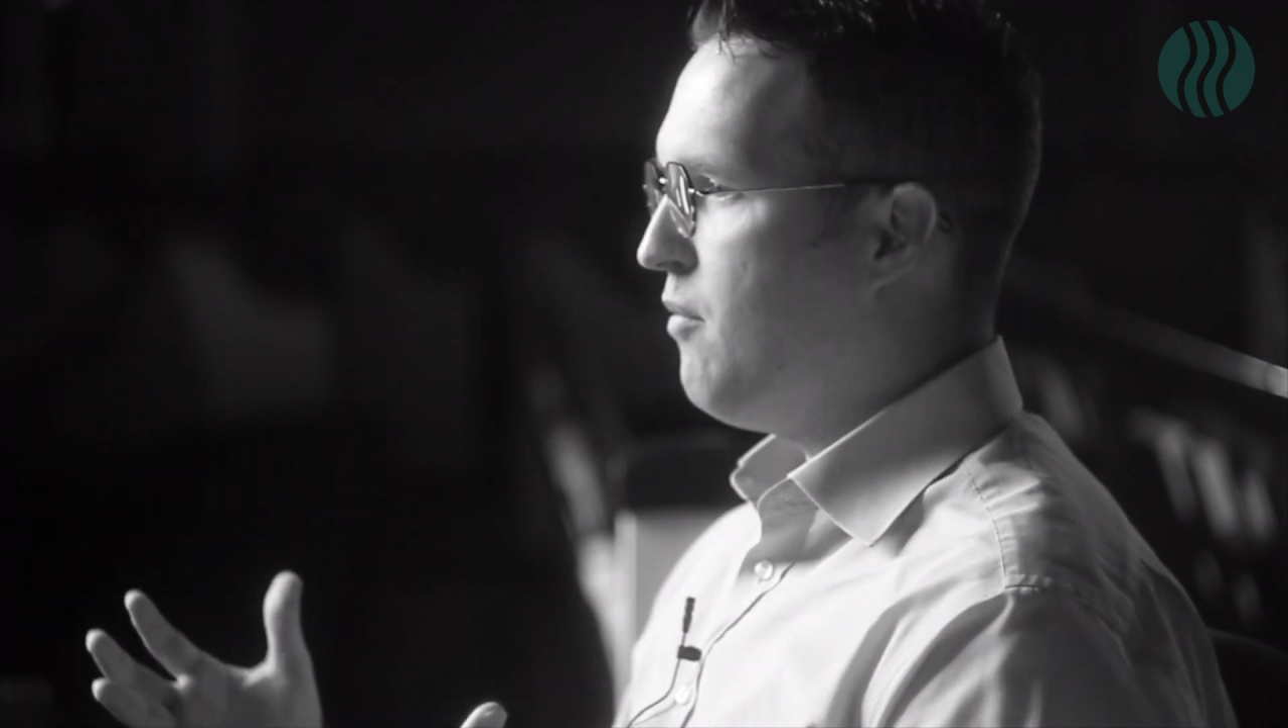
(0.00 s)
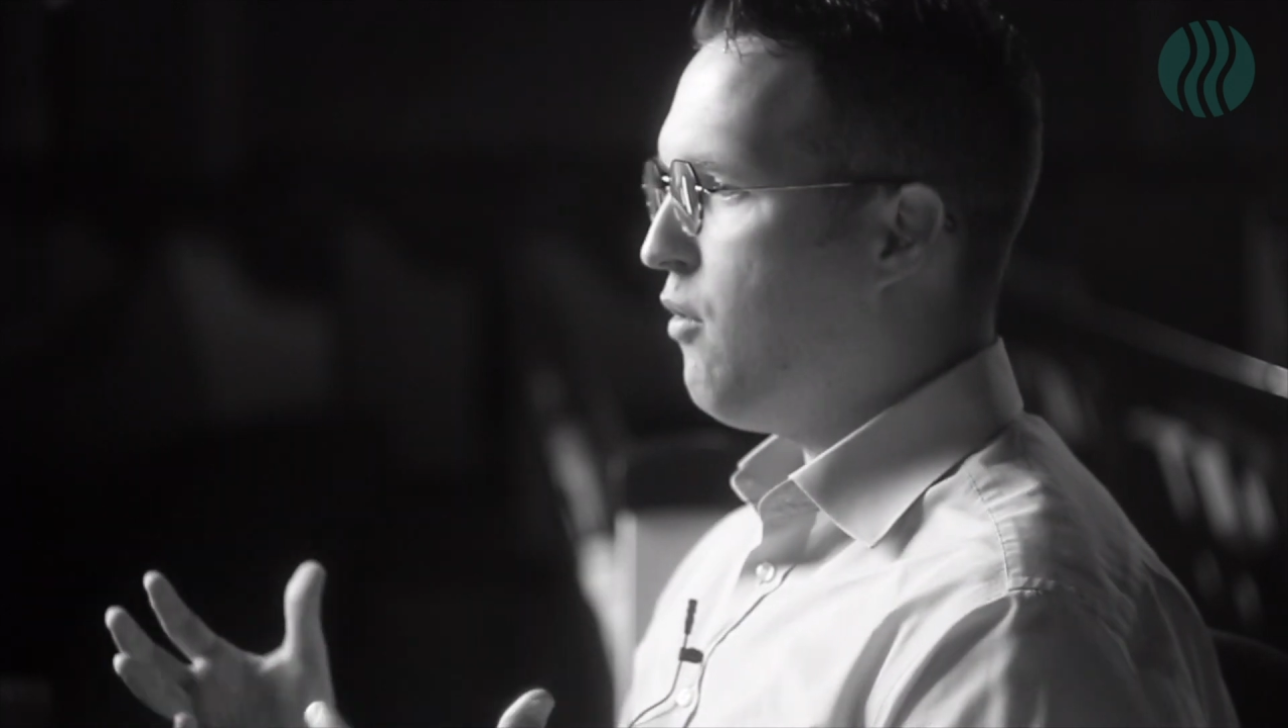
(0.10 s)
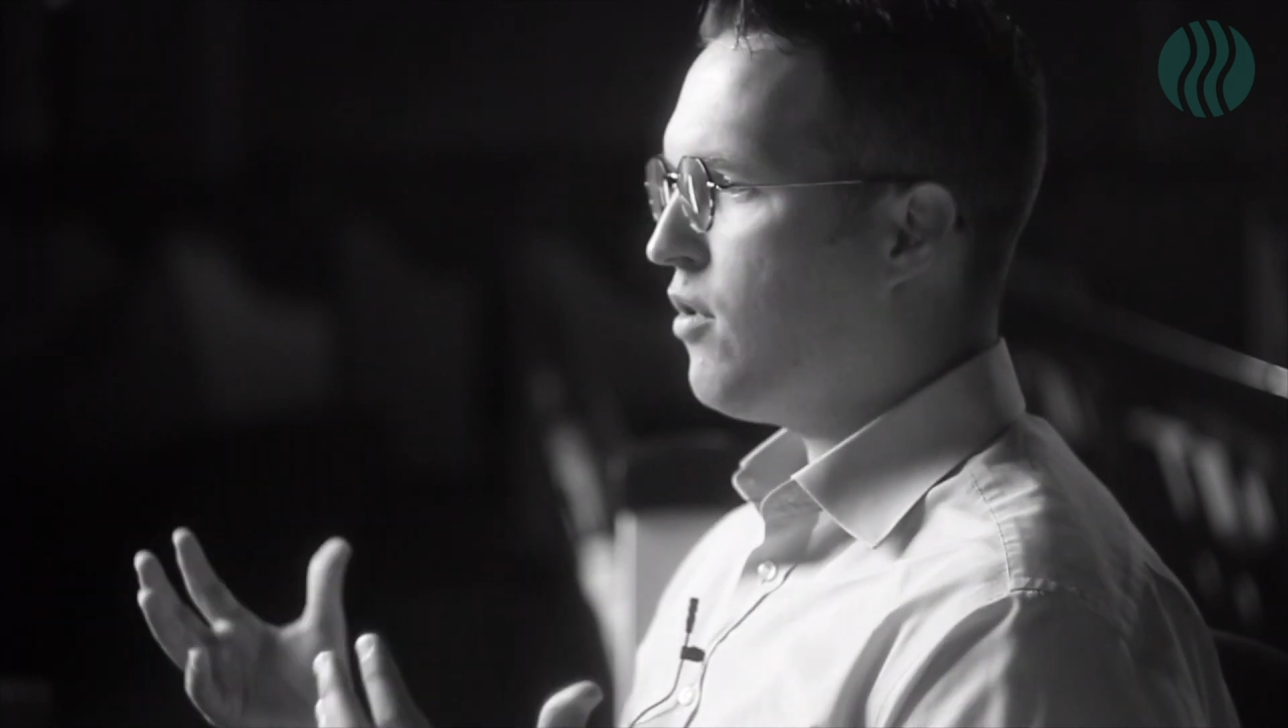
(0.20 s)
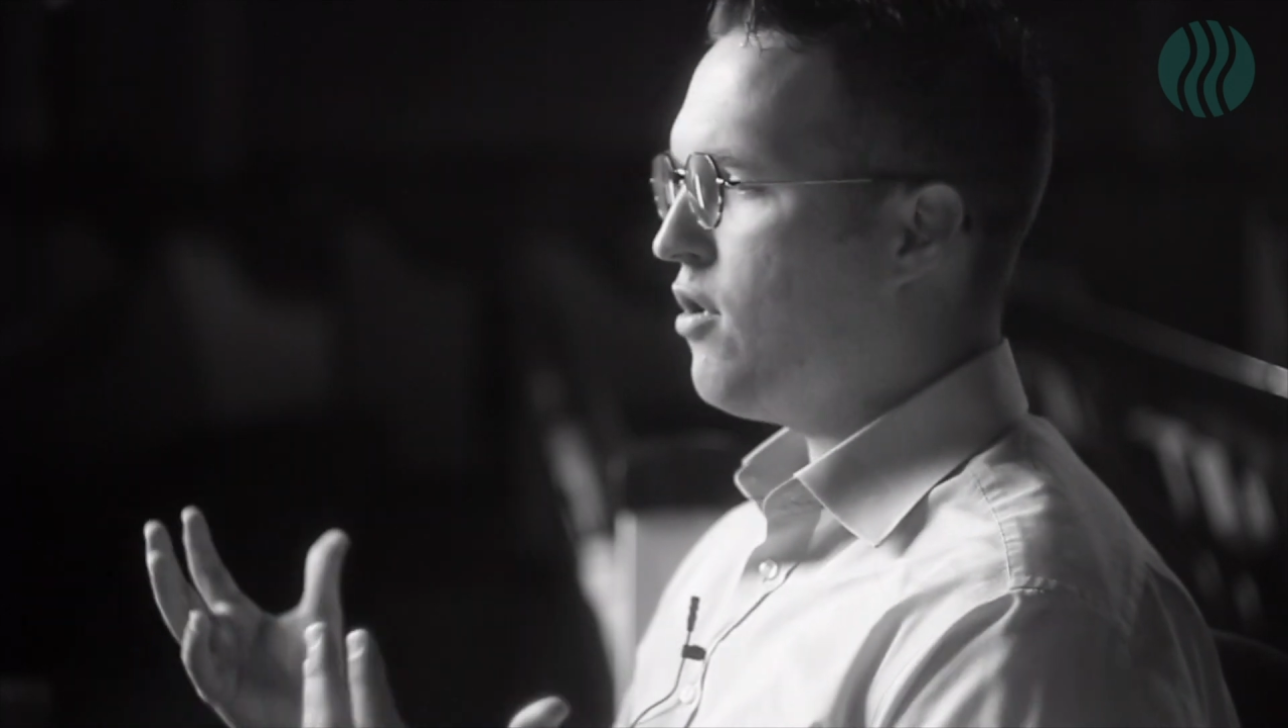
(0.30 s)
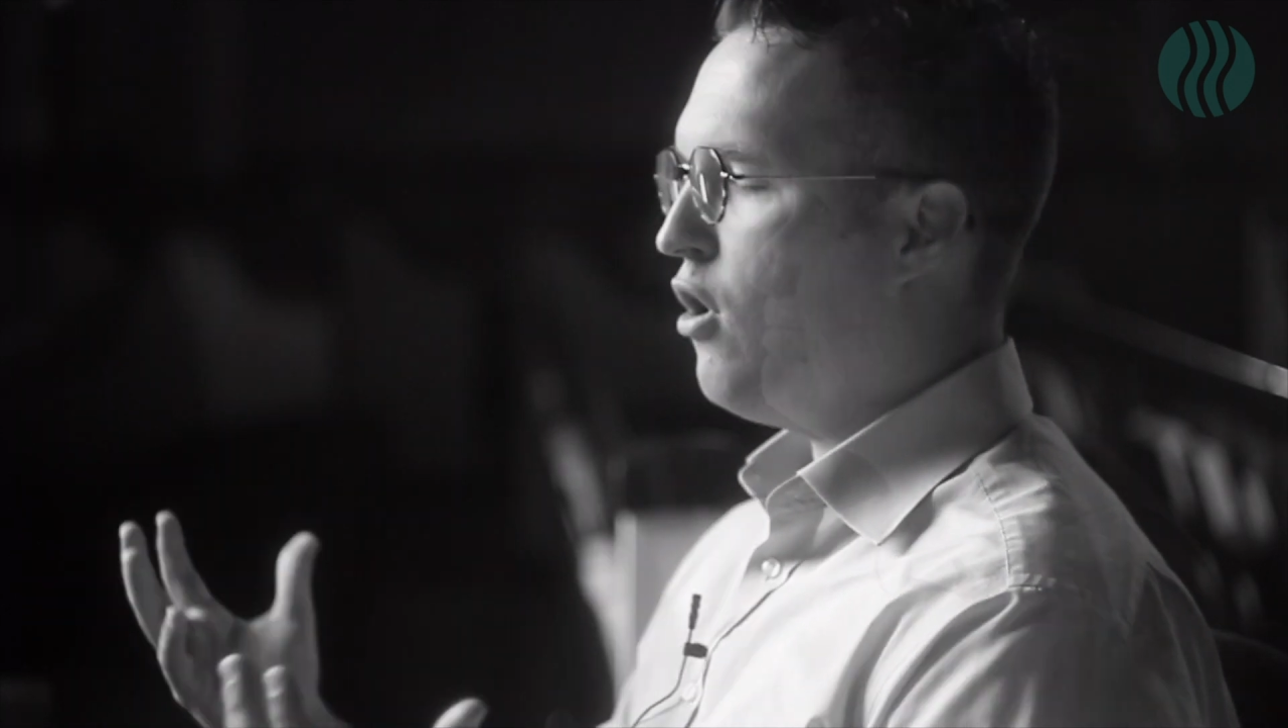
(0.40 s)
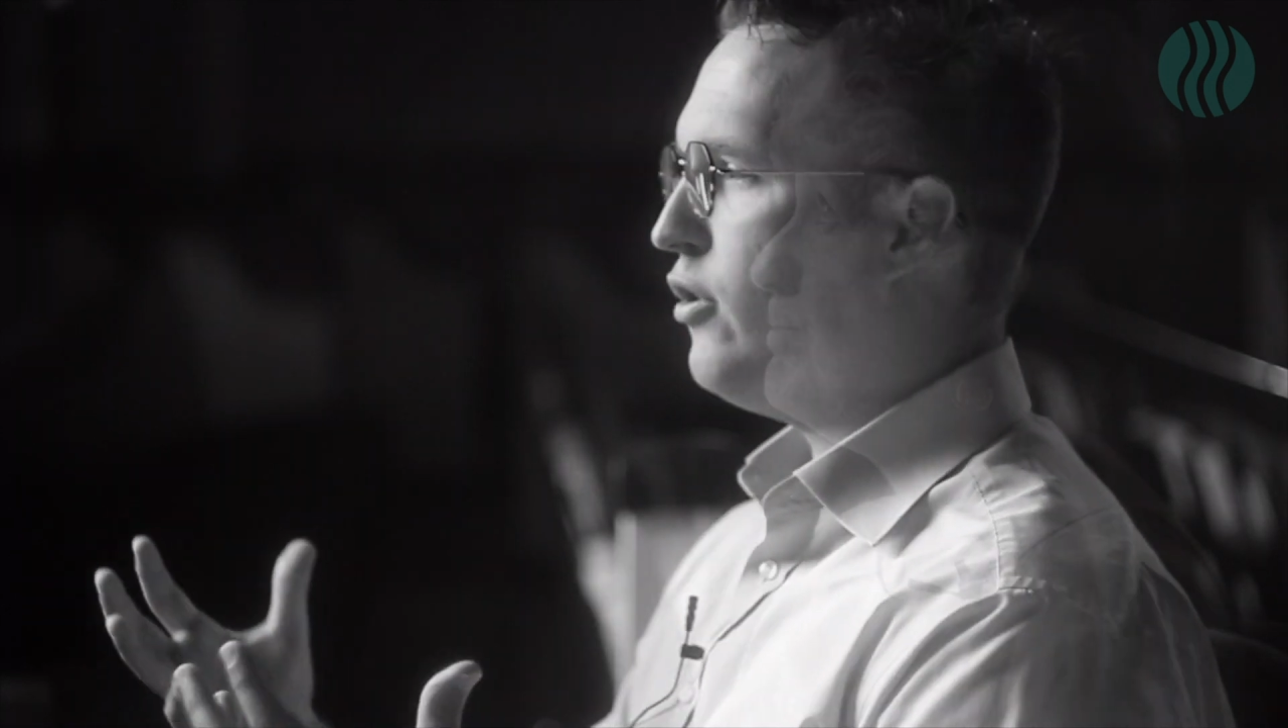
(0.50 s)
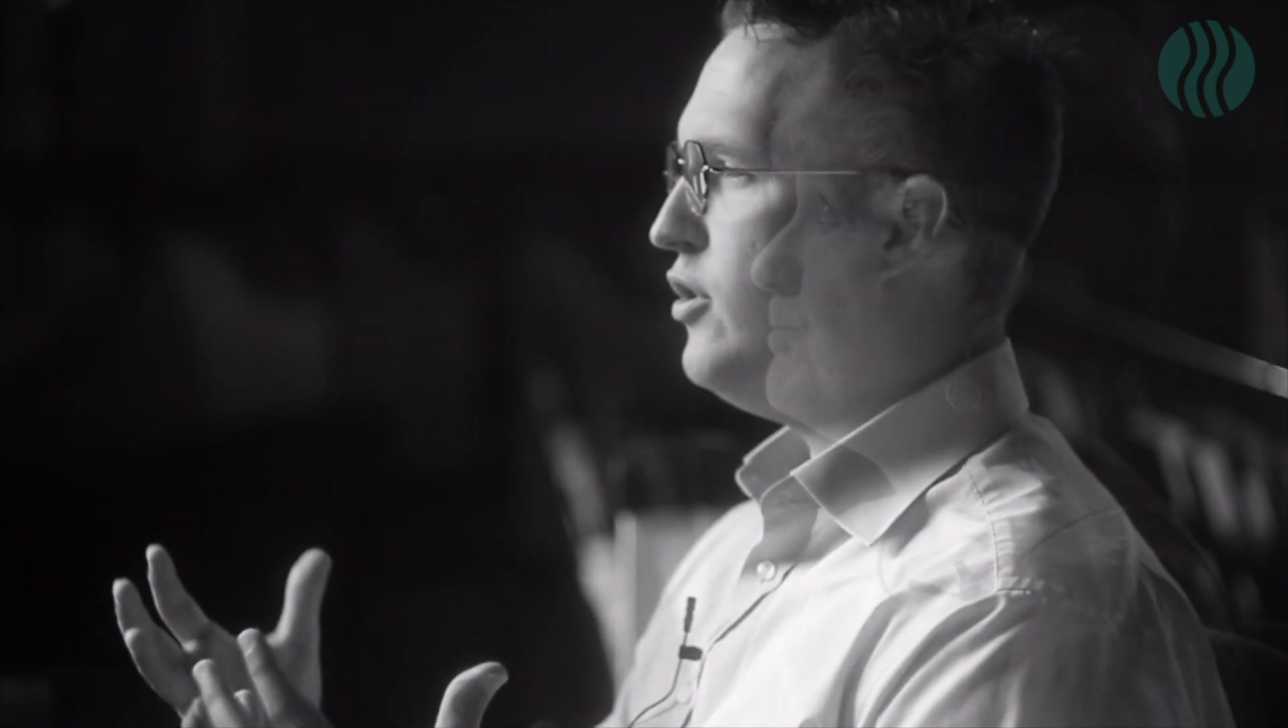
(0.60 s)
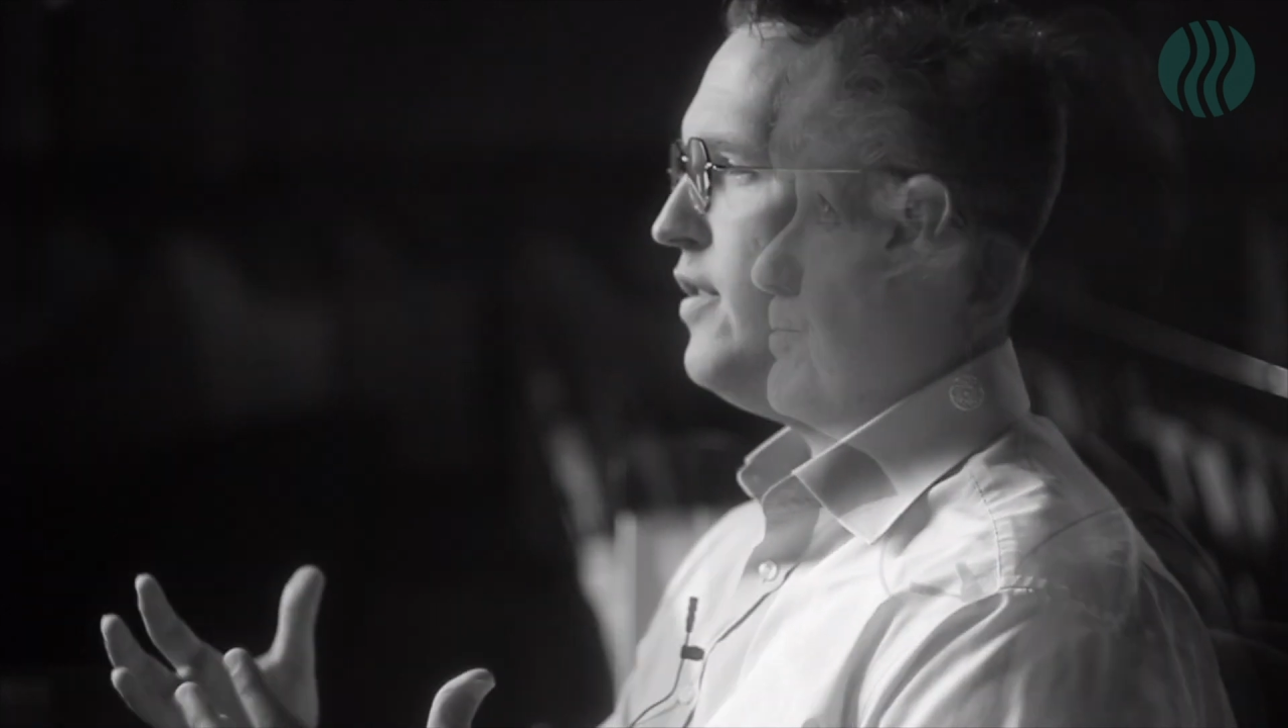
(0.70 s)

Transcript: but we're all